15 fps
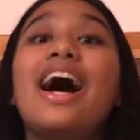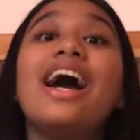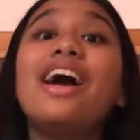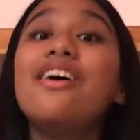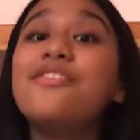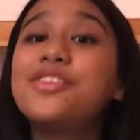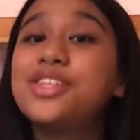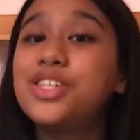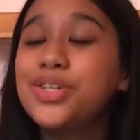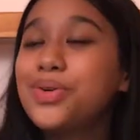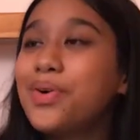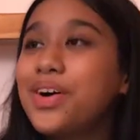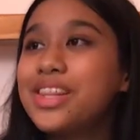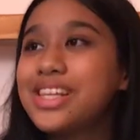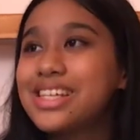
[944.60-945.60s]
I have
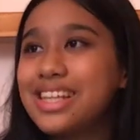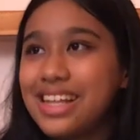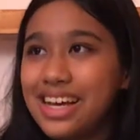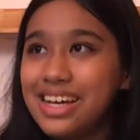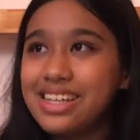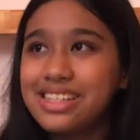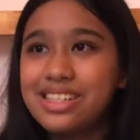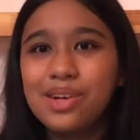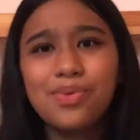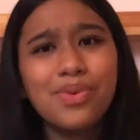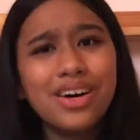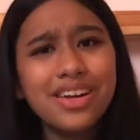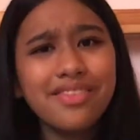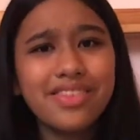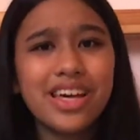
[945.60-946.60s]
2 on this list.
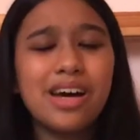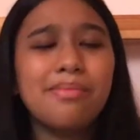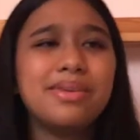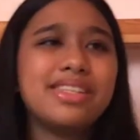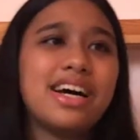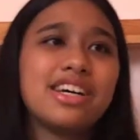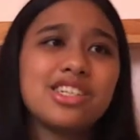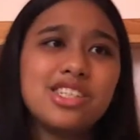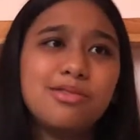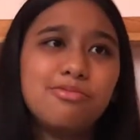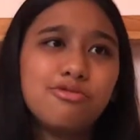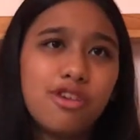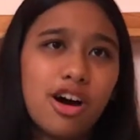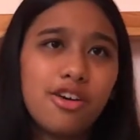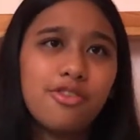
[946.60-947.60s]
One of them is actually
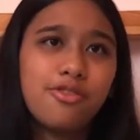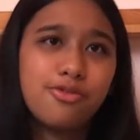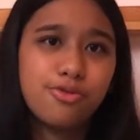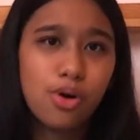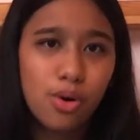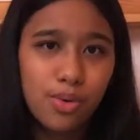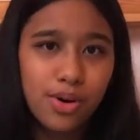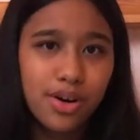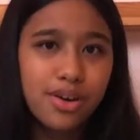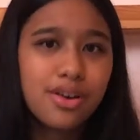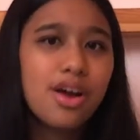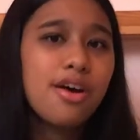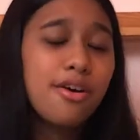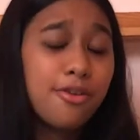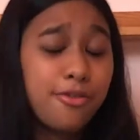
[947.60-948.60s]
brought
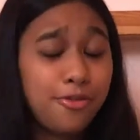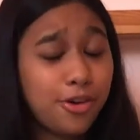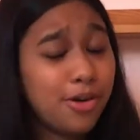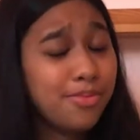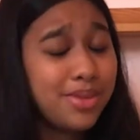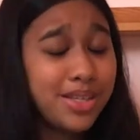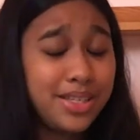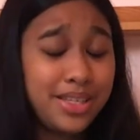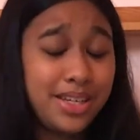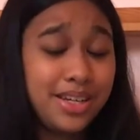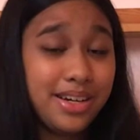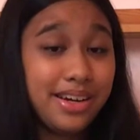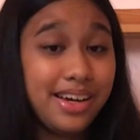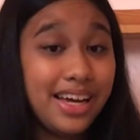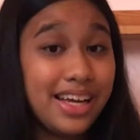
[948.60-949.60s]
forward from this year.